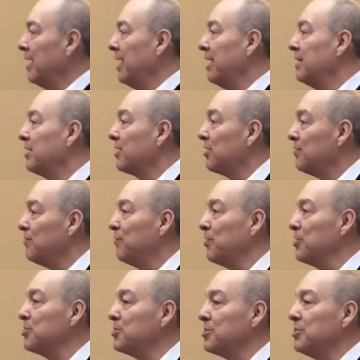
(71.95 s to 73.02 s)
and the
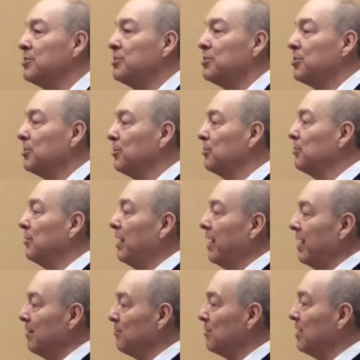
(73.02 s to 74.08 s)
conversion to
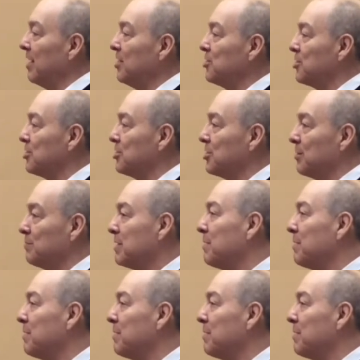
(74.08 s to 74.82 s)
a relationship.